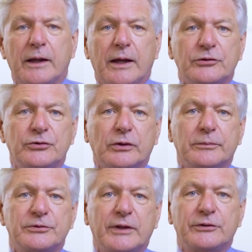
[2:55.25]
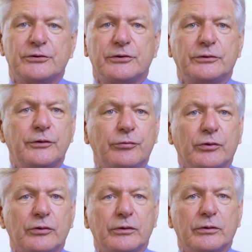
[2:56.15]
Our circumstances are
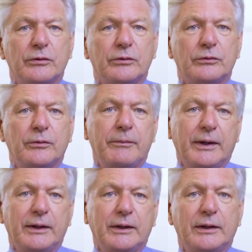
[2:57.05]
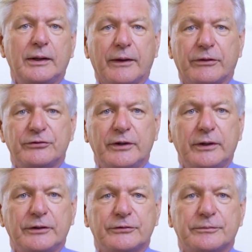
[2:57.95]
different to many in other
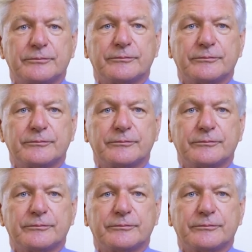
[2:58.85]
settings,